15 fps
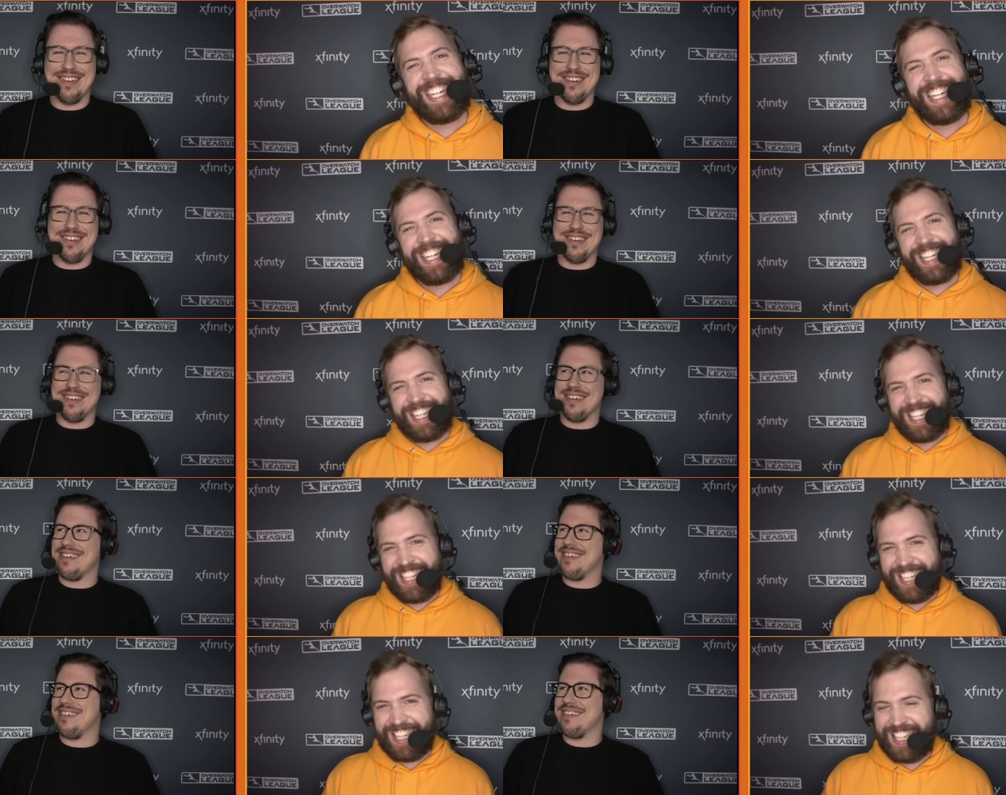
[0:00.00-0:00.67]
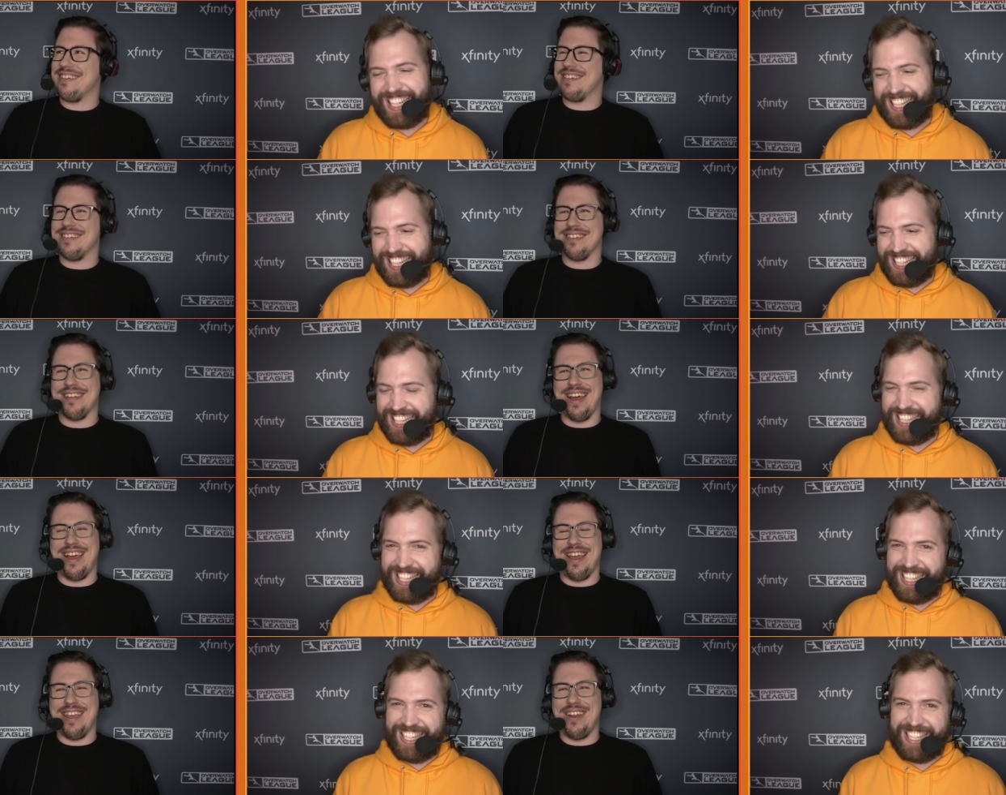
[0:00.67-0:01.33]
Speaker 1: uh.
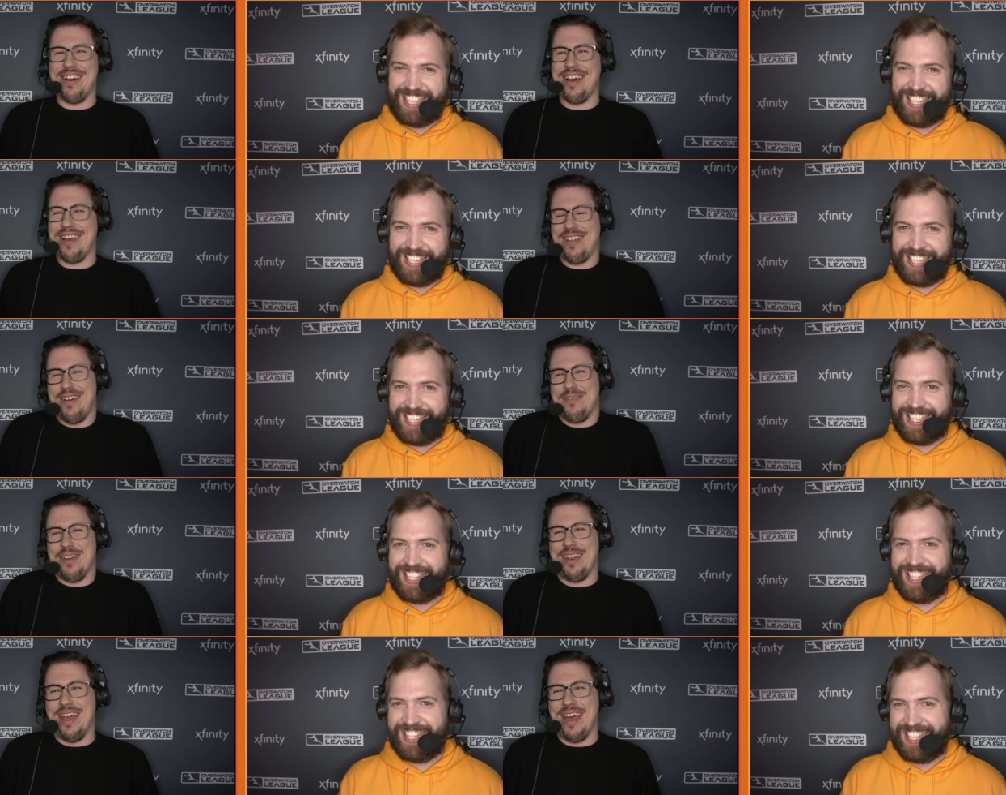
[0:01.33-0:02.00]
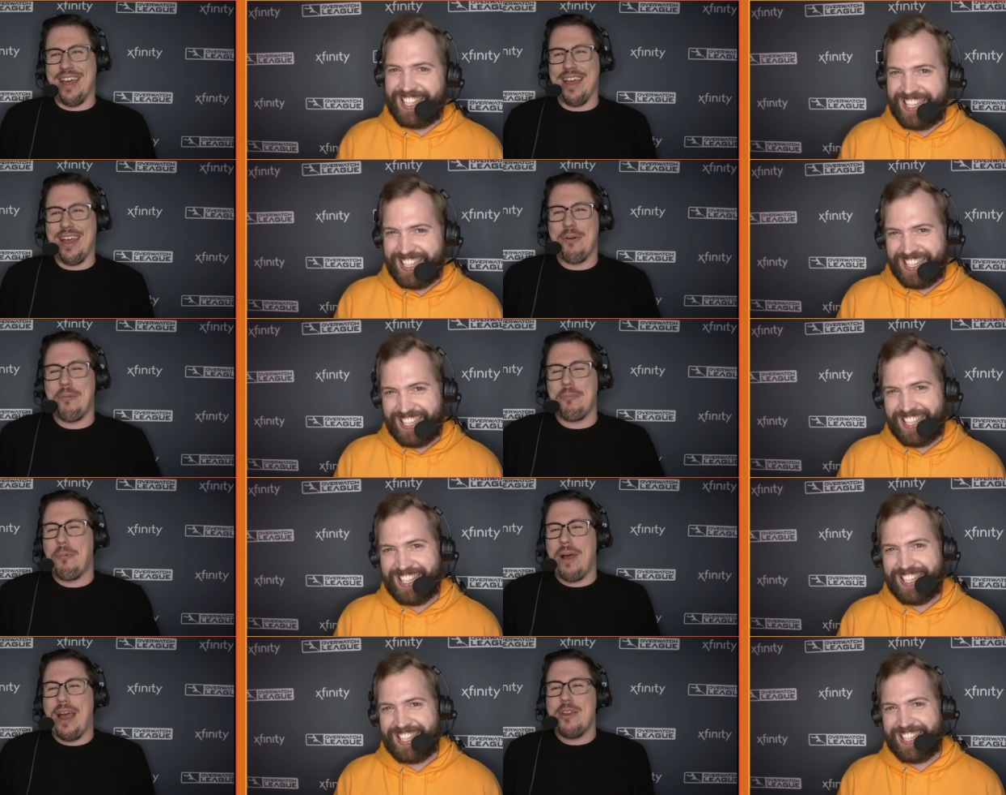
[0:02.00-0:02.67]
Uh, you know, I love it. Uh, uh,
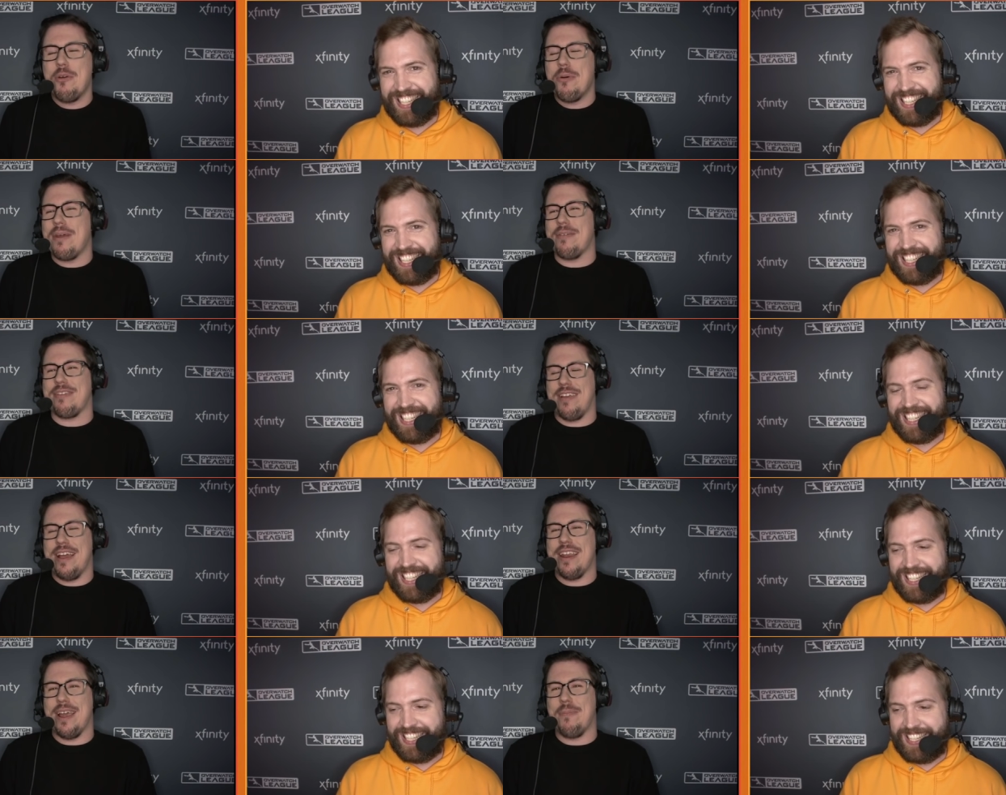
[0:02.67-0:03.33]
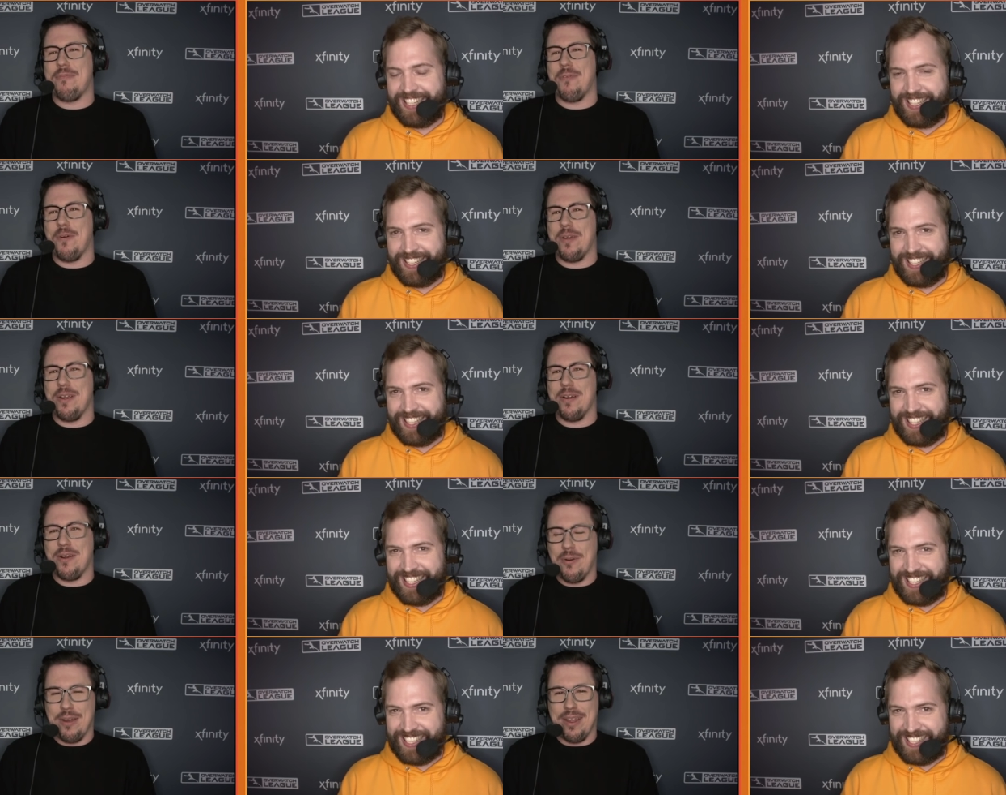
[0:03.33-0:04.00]
I knew what I was signing up for here
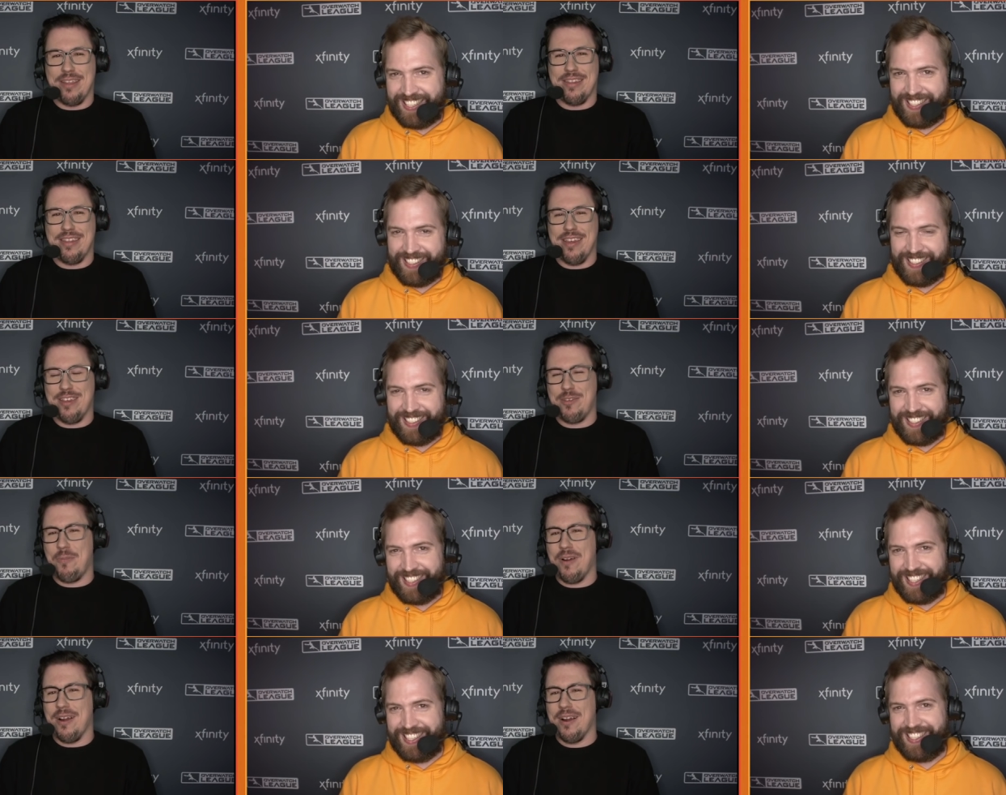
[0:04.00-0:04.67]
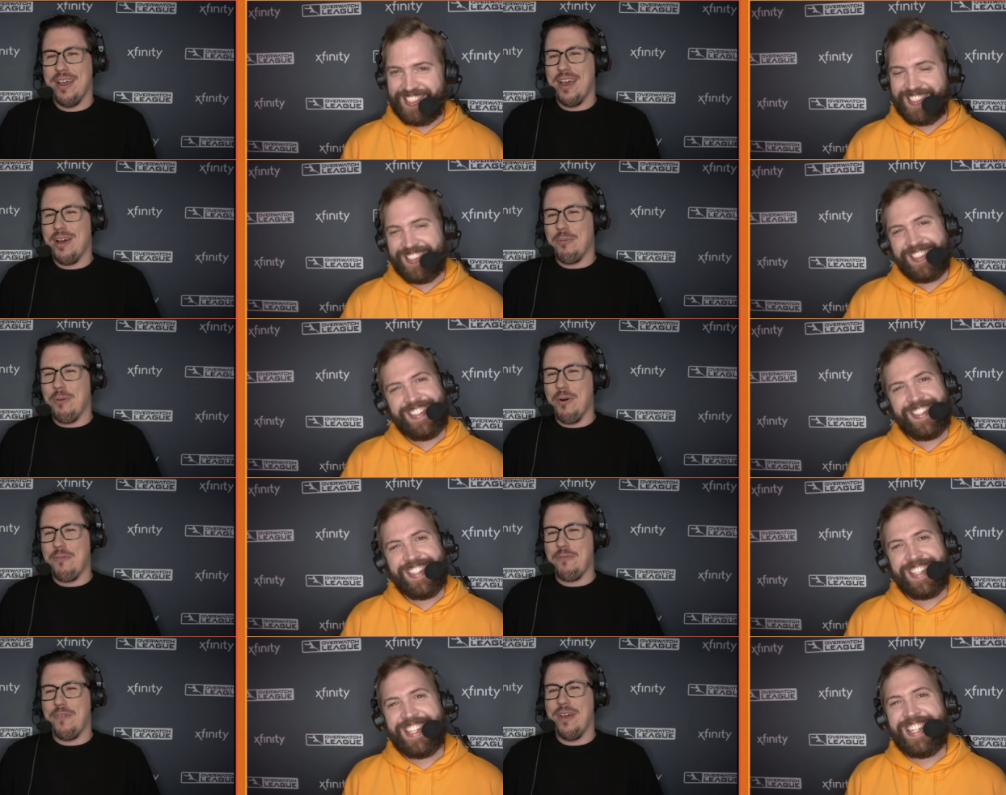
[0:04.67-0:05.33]
going into this, where
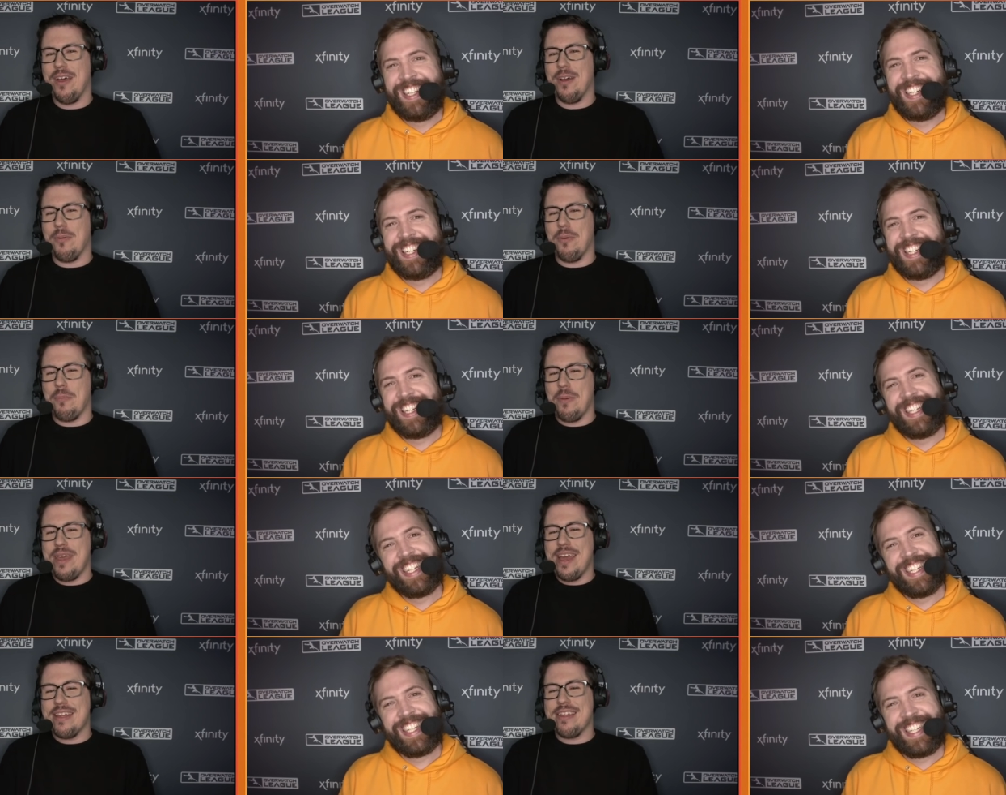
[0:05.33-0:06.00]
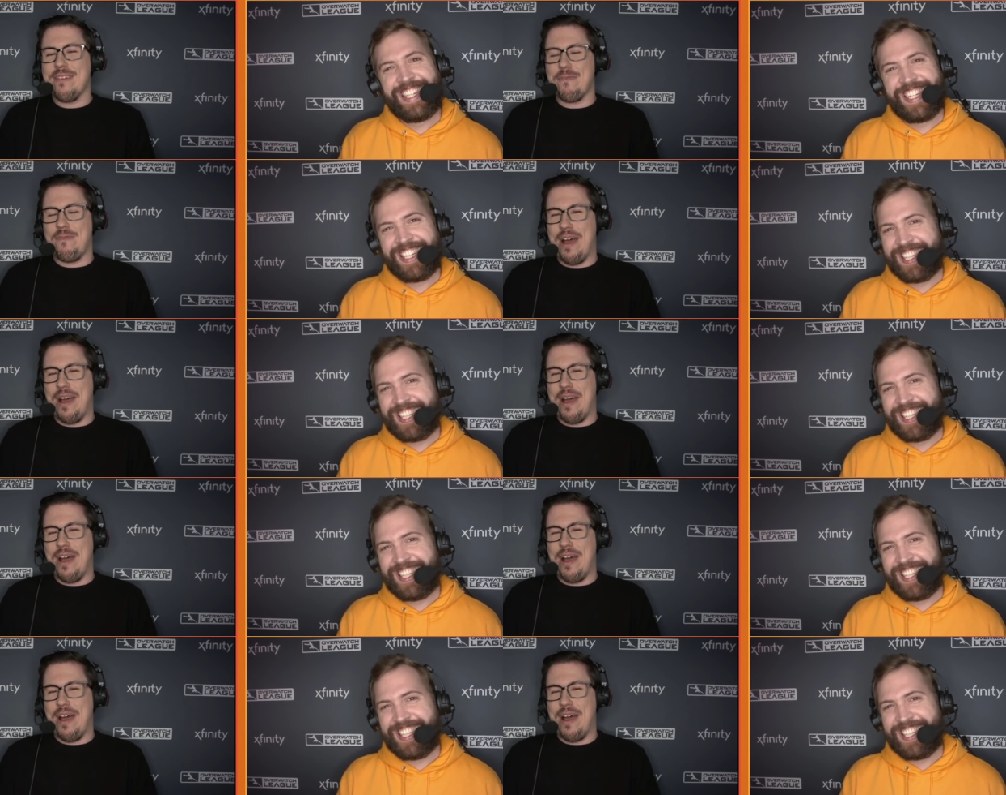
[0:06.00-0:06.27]
Wolf, we get to